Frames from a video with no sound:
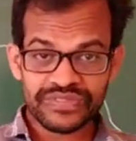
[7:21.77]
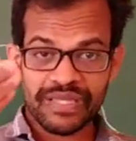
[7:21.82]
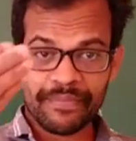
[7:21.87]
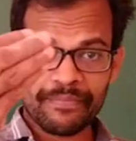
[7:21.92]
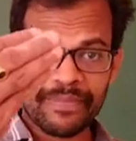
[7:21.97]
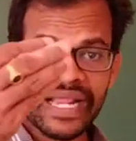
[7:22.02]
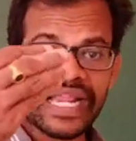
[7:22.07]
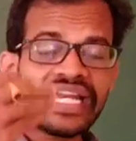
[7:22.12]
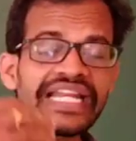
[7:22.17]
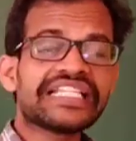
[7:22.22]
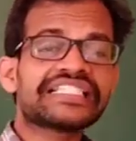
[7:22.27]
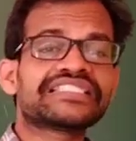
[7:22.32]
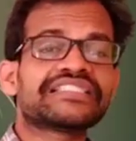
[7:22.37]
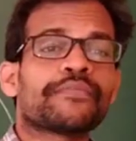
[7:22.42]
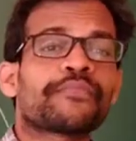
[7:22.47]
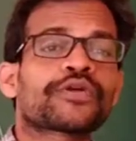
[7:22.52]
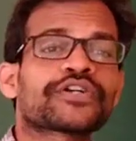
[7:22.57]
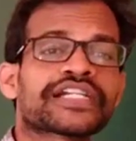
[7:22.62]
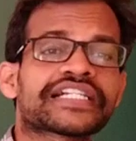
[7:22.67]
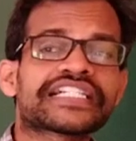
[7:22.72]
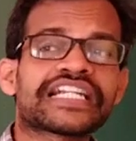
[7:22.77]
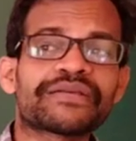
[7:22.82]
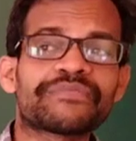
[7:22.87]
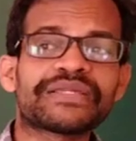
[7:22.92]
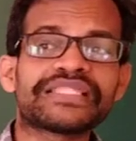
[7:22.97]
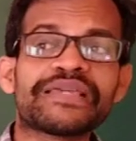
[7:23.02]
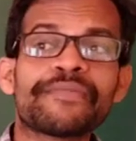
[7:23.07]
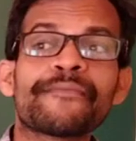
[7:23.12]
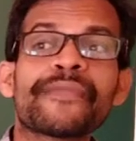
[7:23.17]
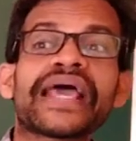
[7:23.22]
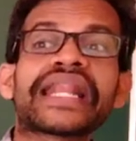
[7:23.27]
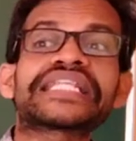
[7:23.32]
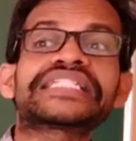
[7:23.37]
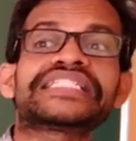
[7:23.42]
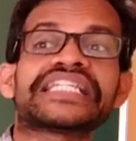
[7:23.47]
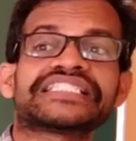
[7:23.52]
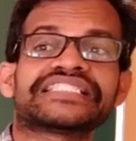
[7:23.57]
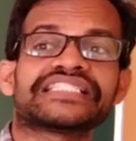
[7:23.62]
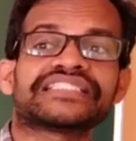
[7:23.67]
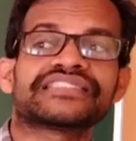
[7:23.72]
the brain is protected by the
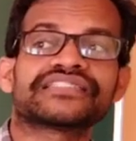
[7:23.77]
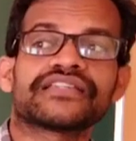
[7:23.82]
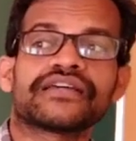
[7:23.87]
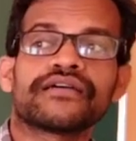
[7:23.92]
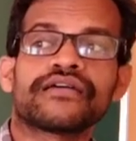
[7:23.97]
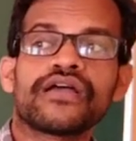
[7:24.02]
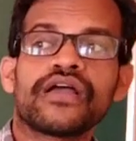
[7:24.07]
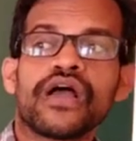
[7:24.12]
meninges,